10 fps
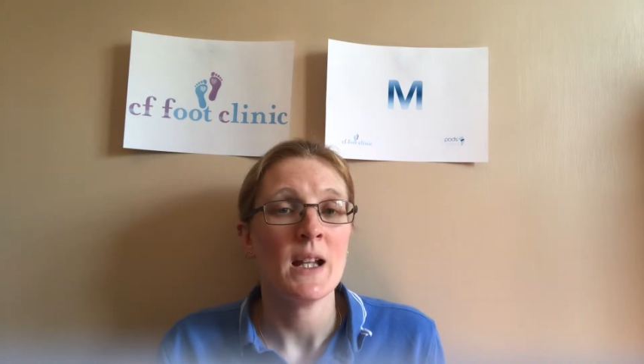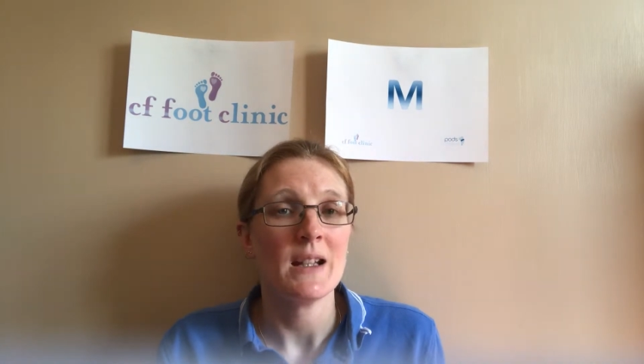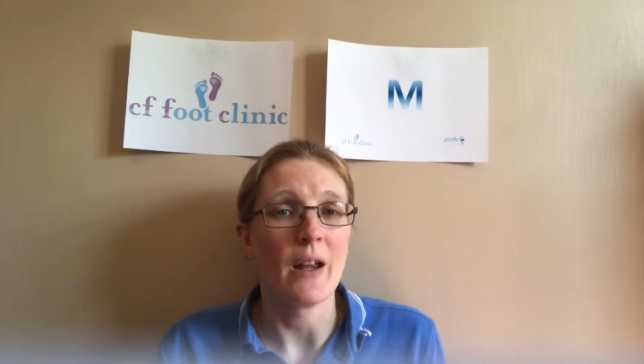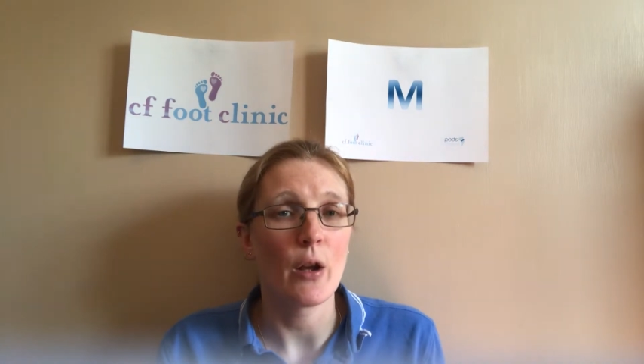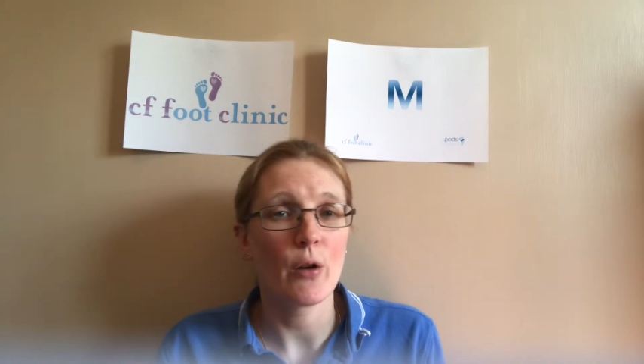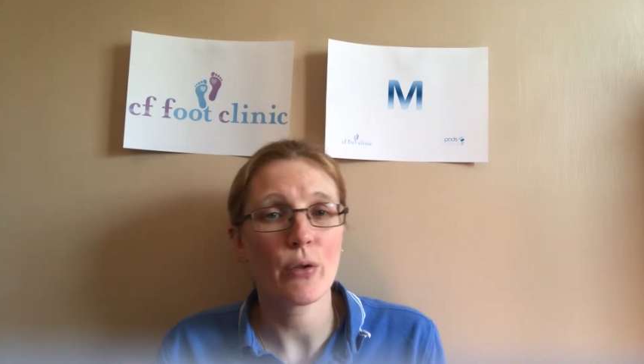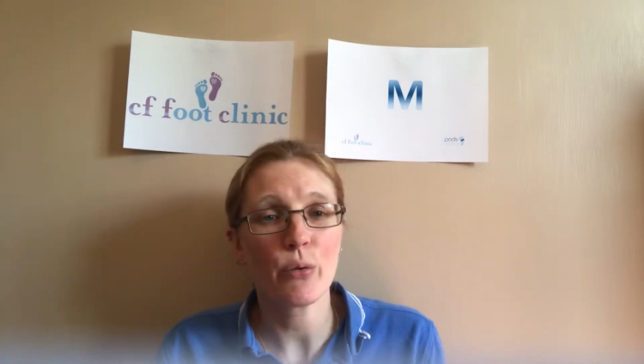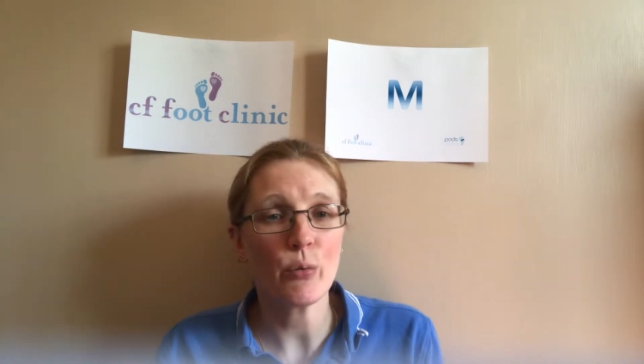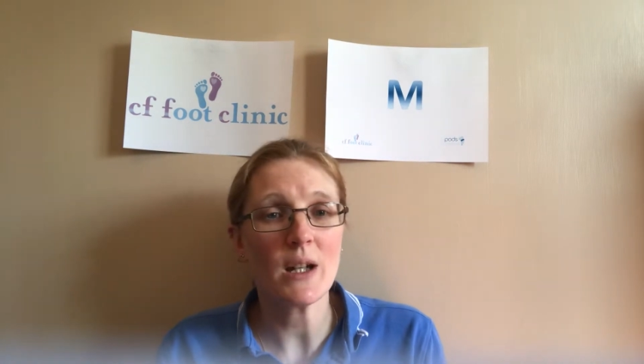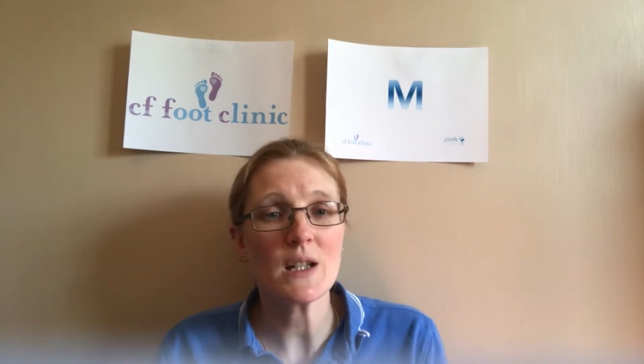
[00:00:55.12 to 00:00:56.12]
Now, there are
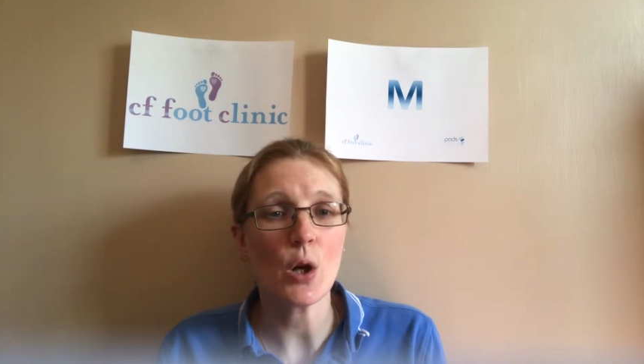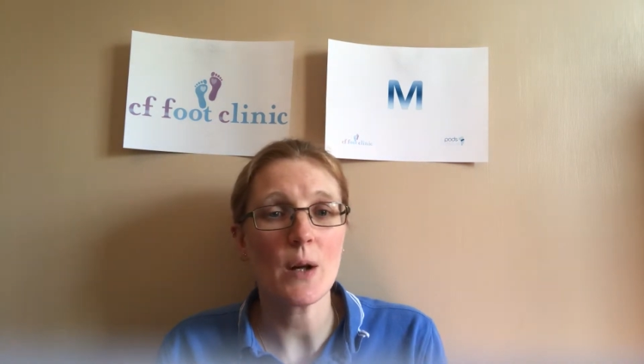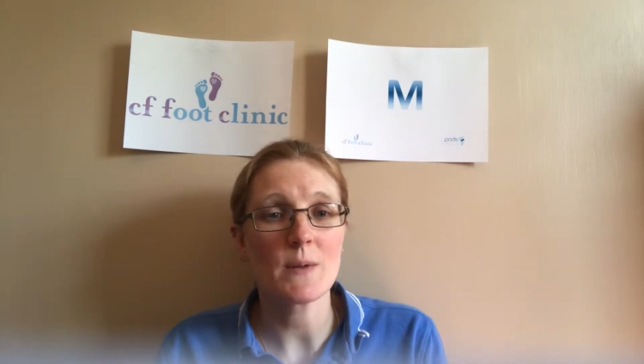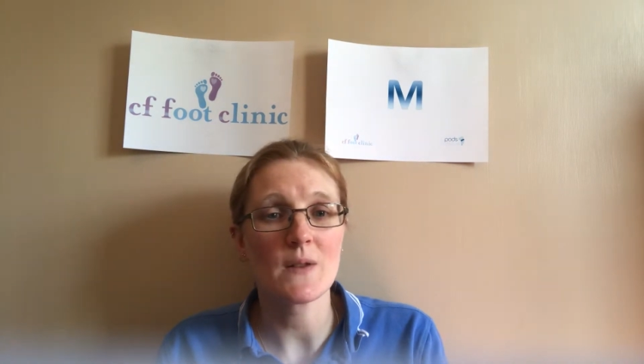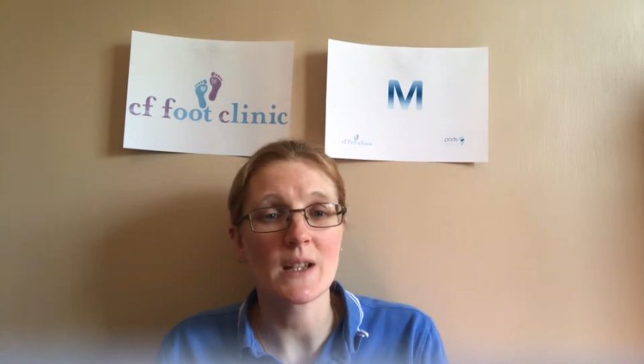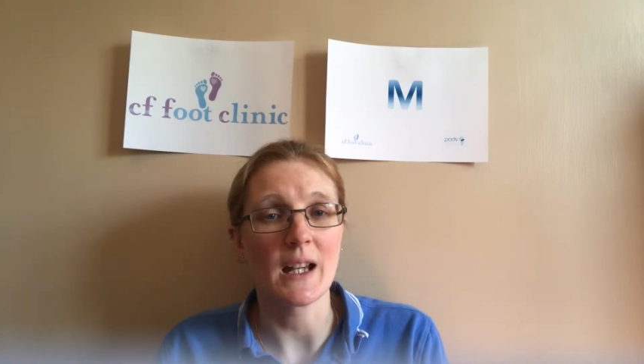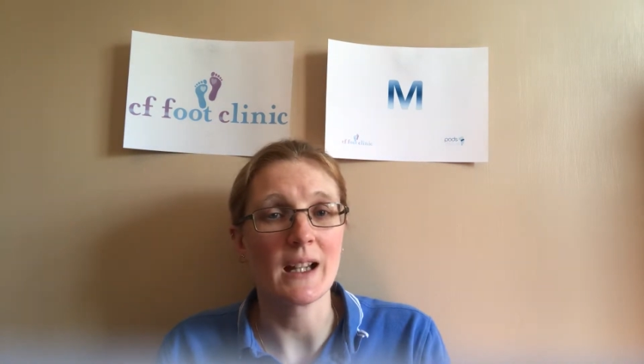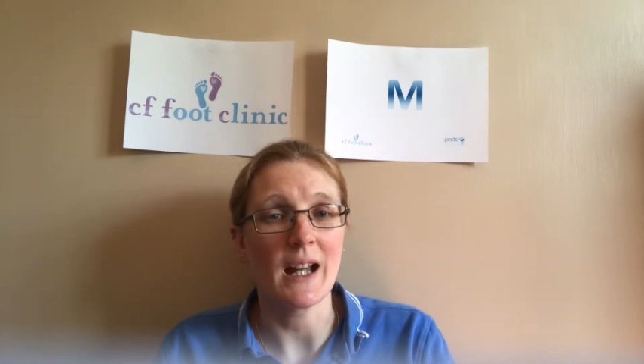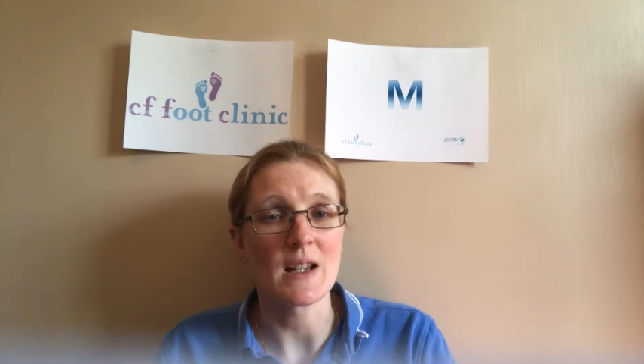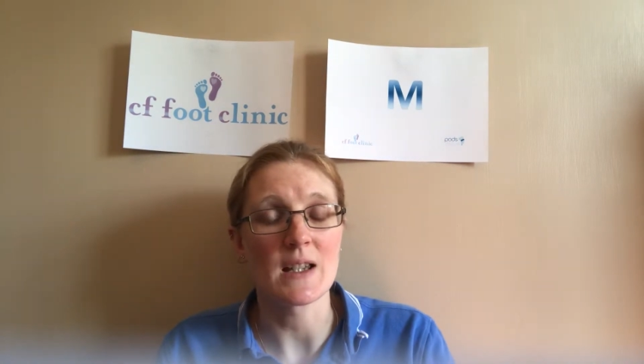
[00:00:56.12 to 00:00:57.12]
three types of skin
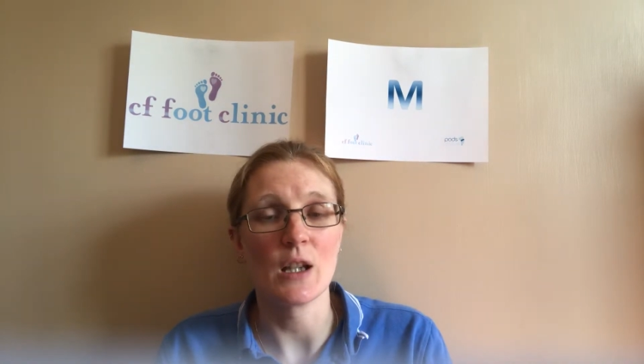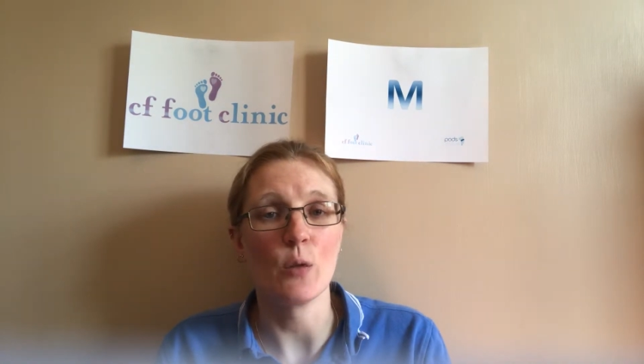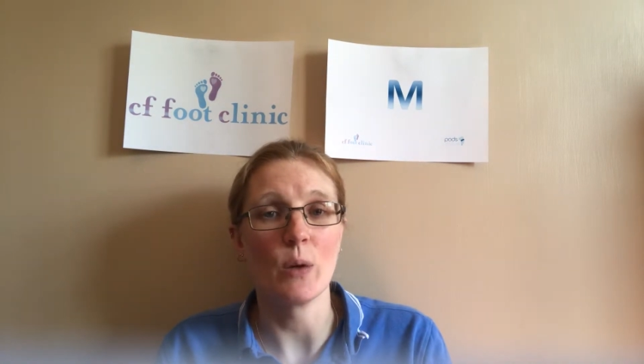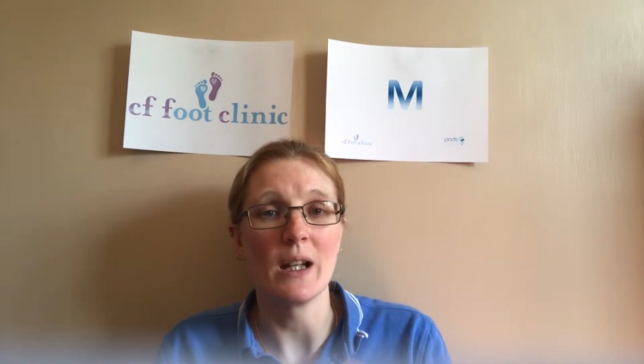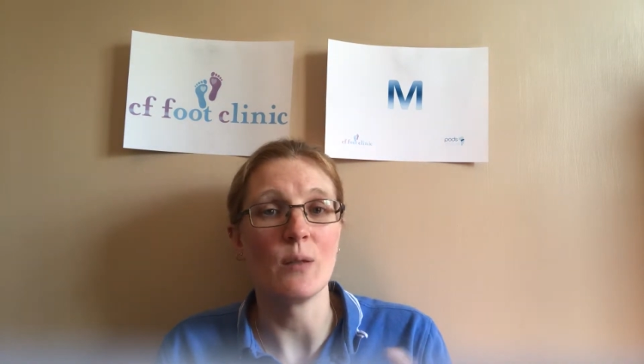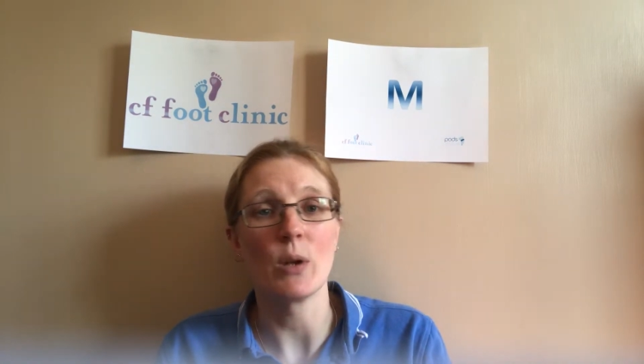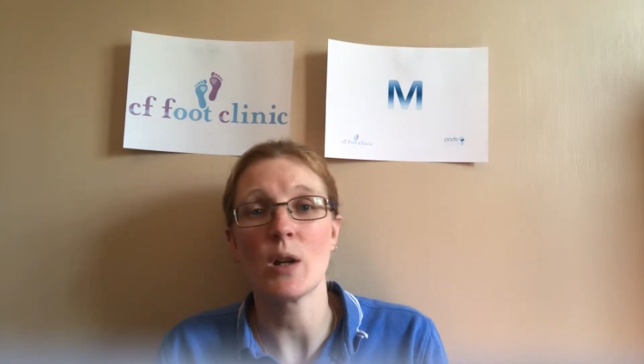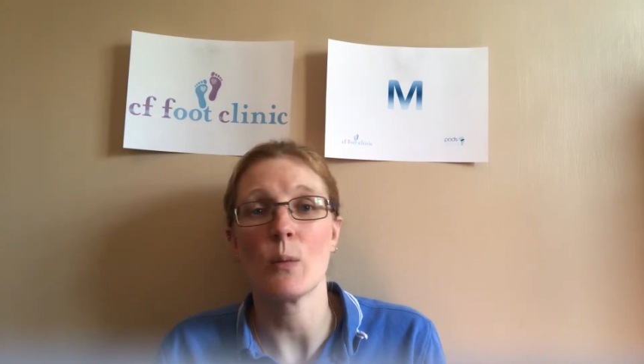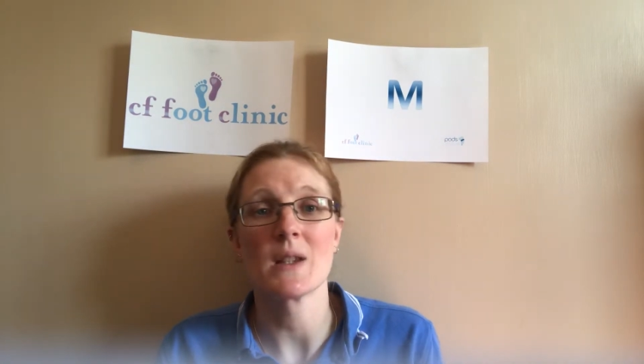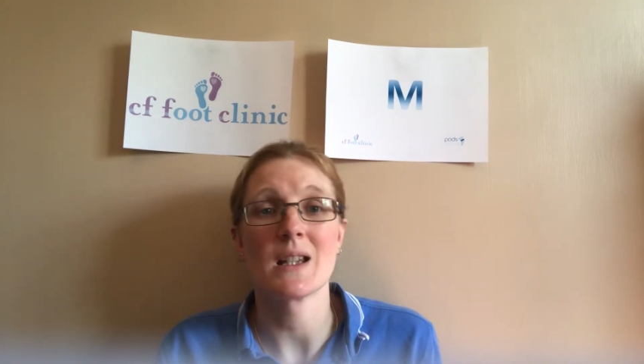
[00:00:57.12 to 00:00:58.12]
cancer that we
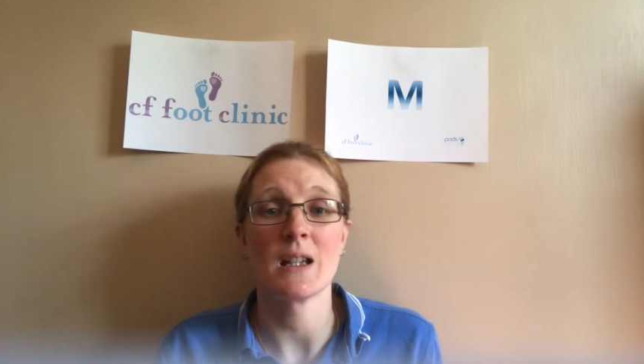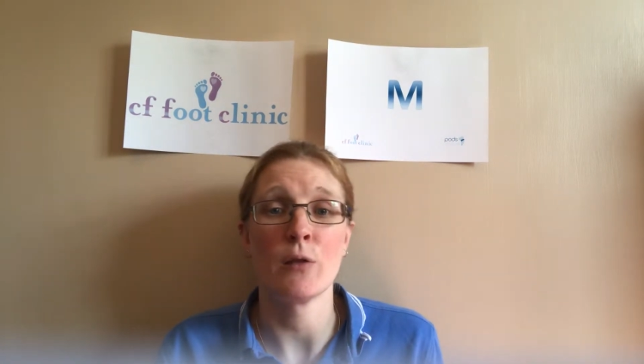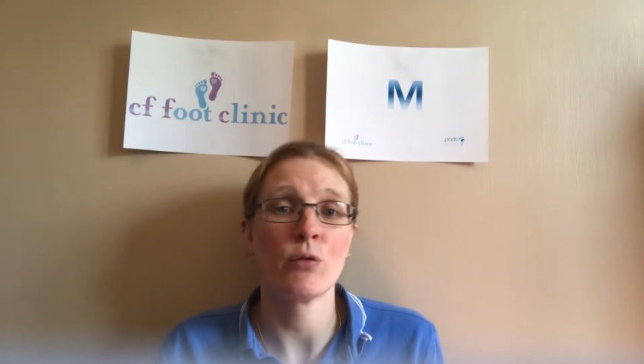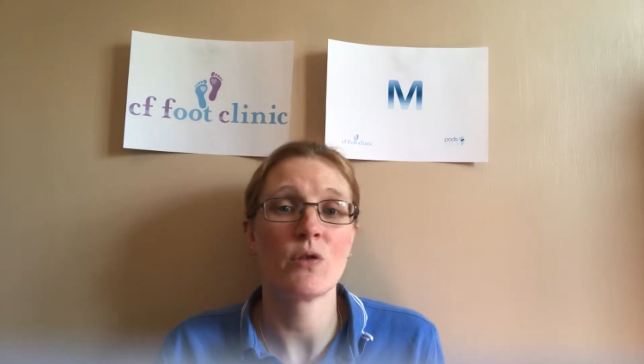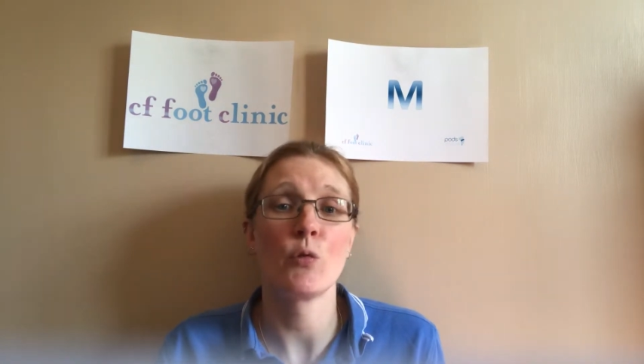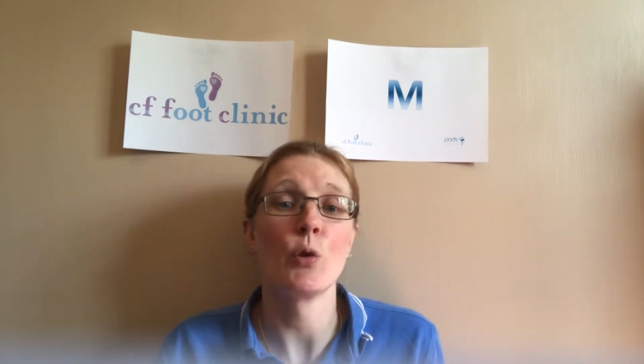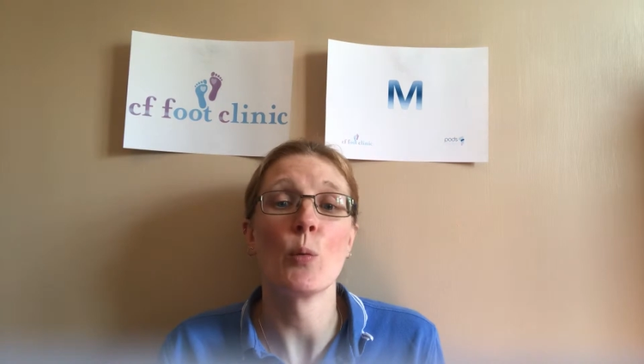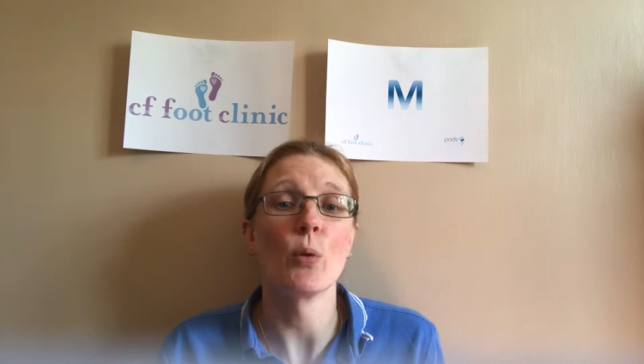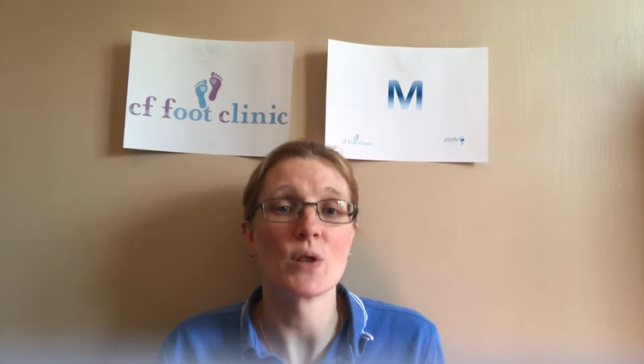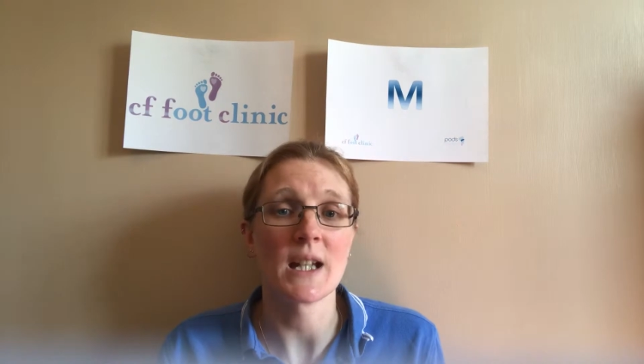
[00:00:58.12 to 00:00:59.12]
commonly see through
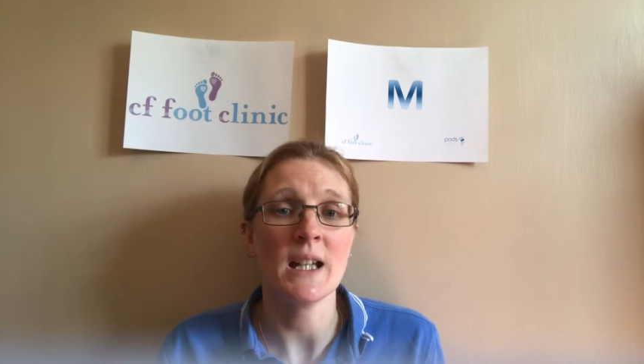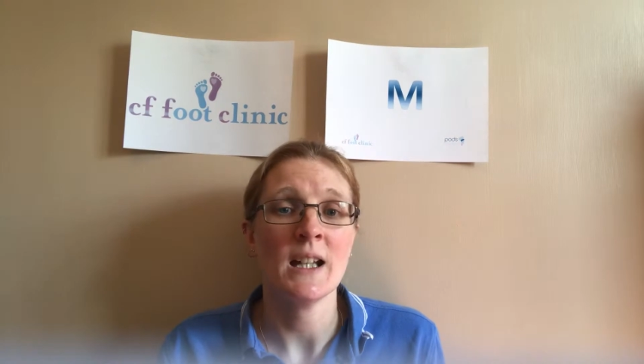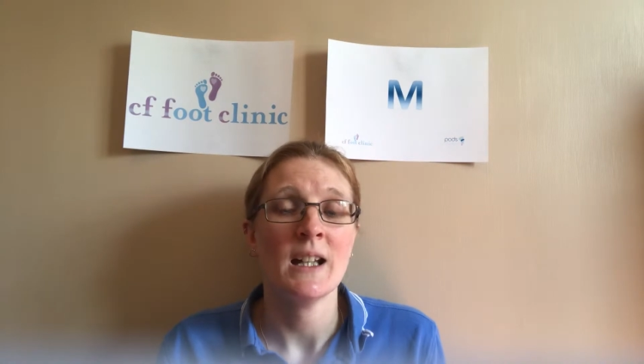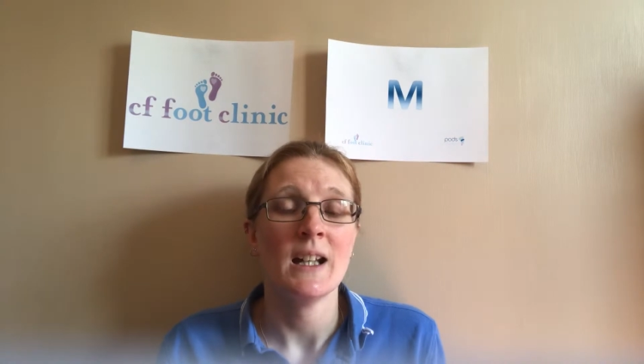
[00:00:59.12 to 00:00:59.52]
the body.